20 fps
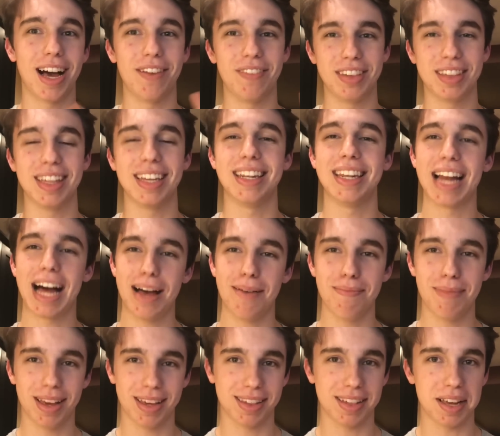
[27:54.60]
obviously
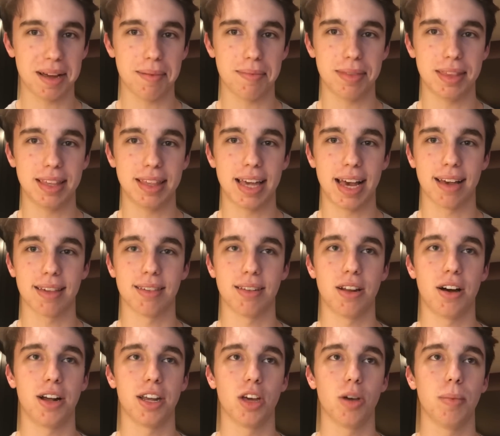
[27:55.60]
not mix up the text
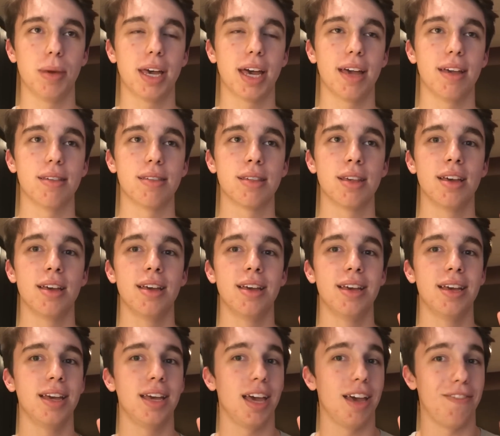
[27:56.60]
and audio because
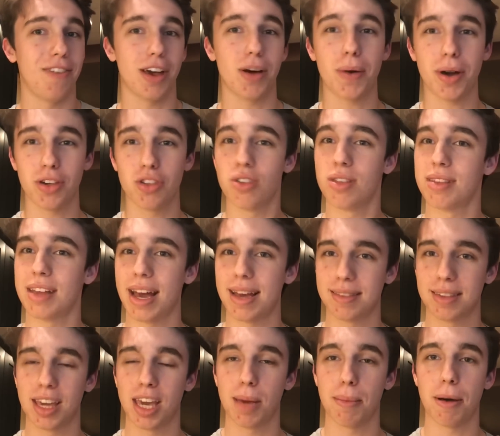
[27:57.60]
if a question is
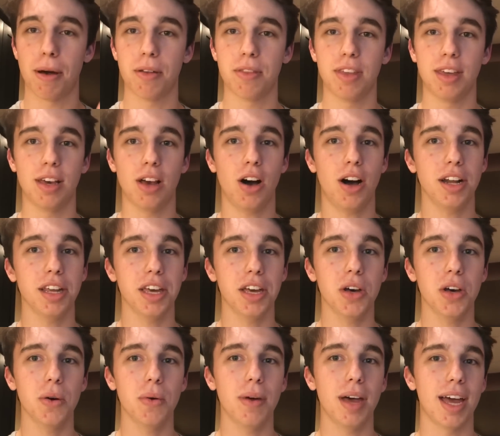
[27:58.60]
asking about the
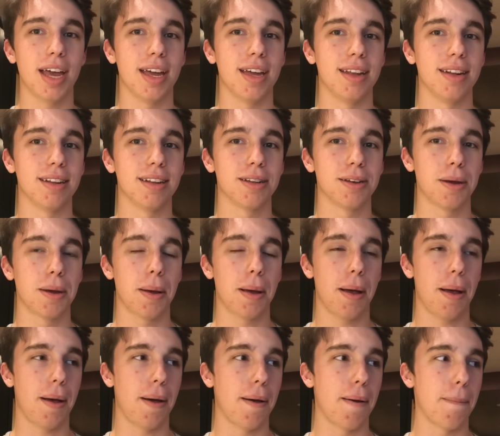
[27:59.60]
audio and
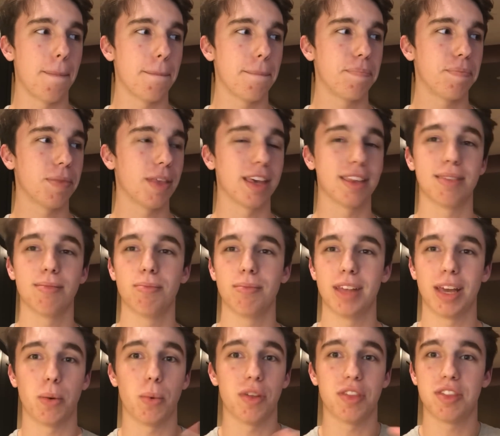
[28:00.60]
um, like
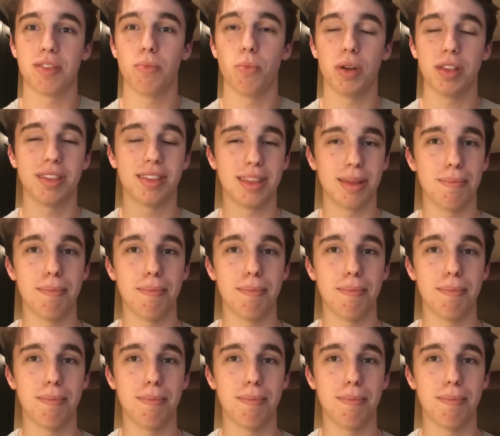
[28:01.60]
like what what's the